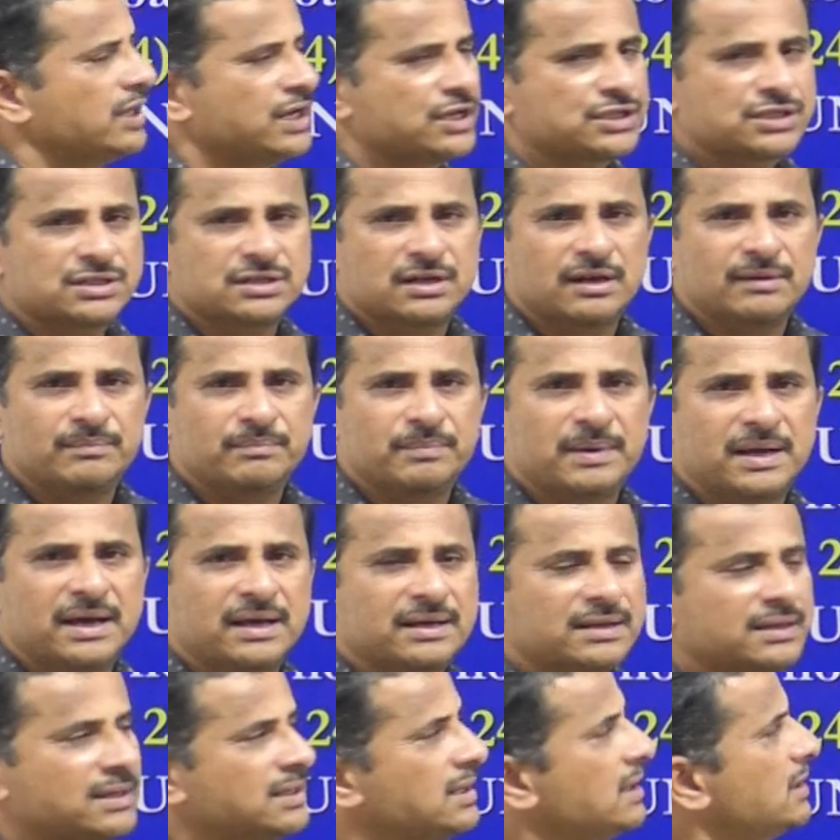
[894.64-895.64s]
National
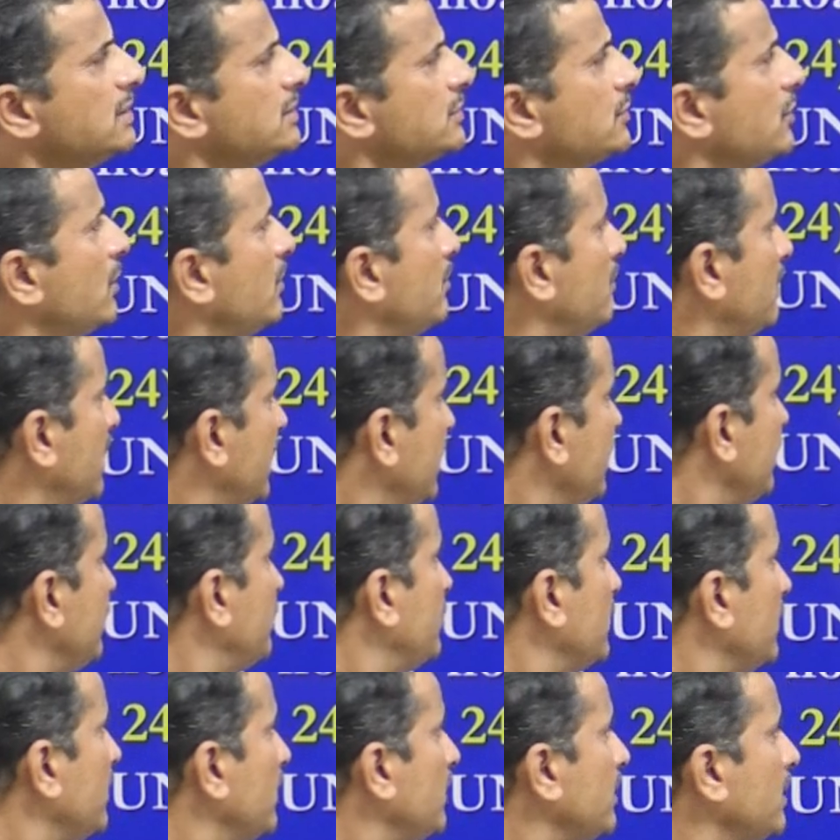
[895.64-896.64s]
Park, so
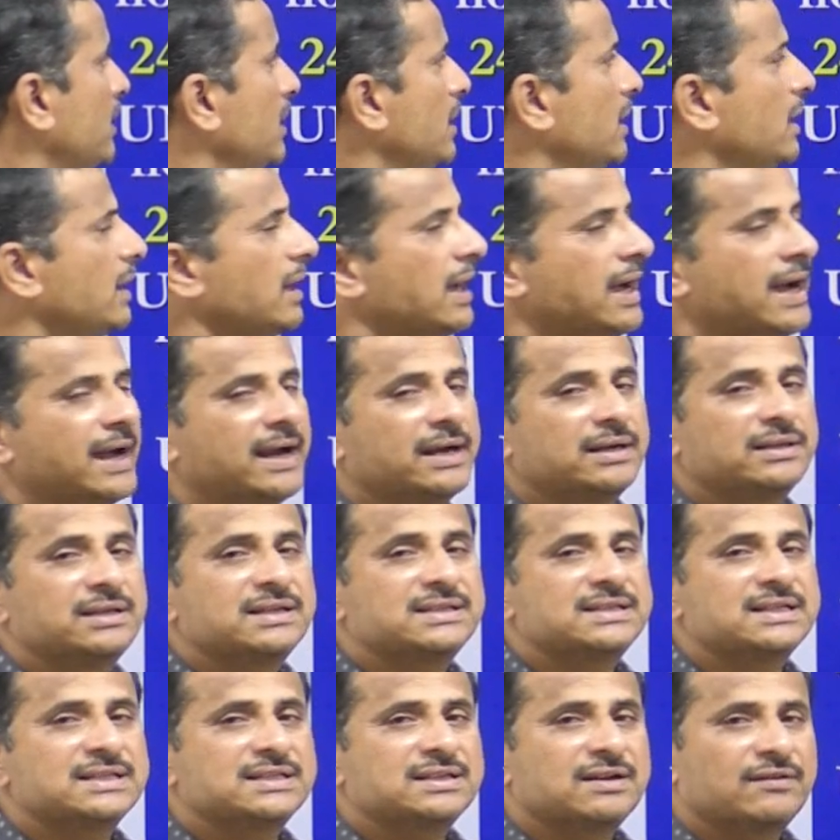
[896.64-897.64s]
Manipur, and
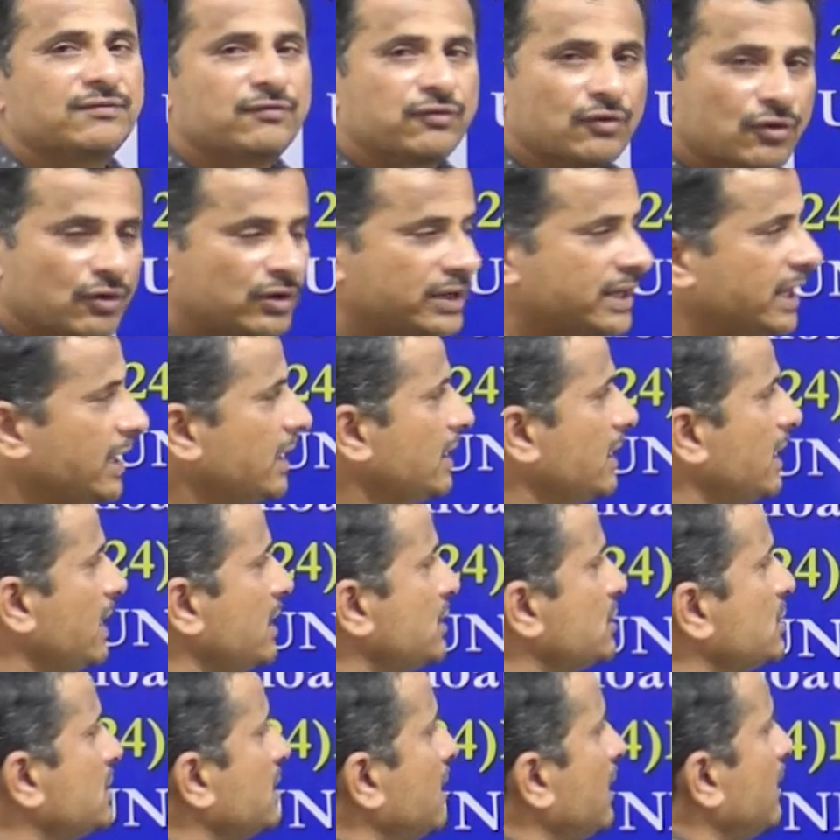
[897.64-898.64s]
this is a floating
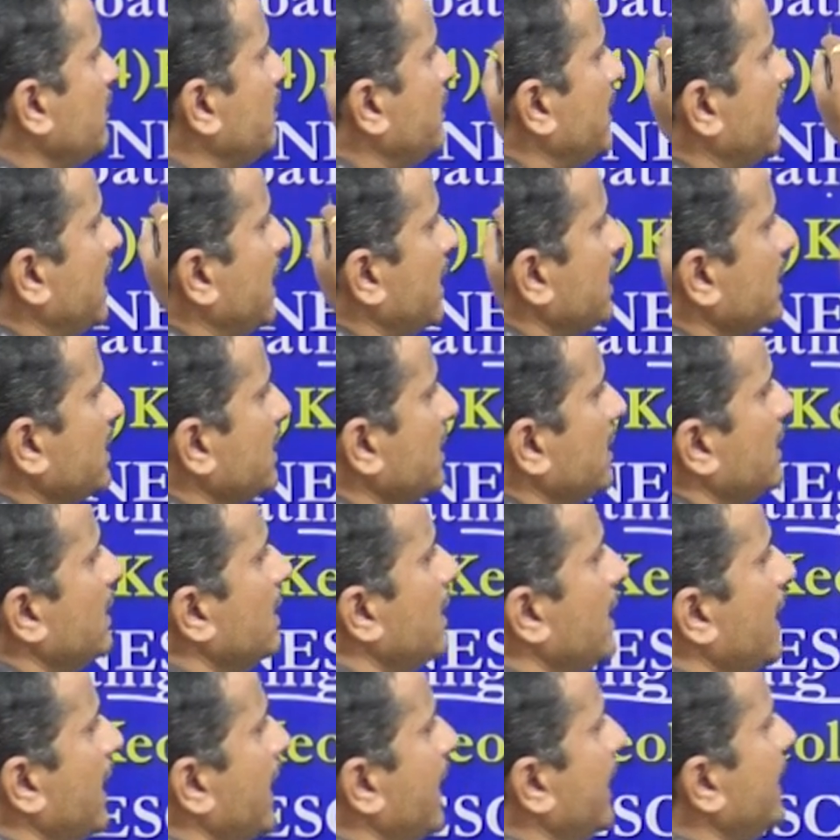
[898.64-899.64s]
national park
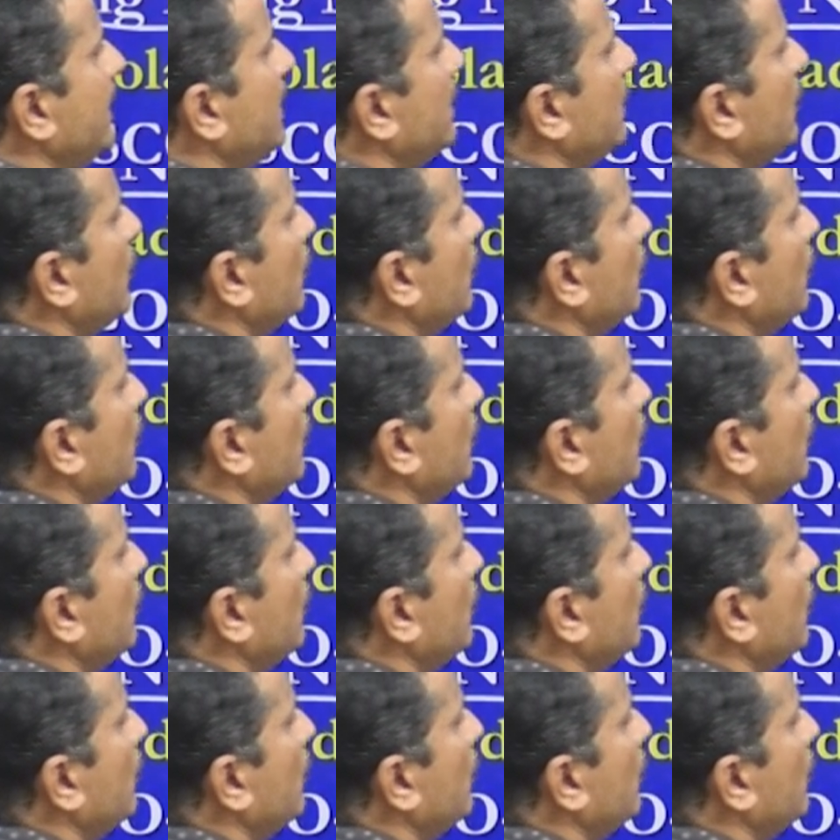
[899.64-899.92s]
and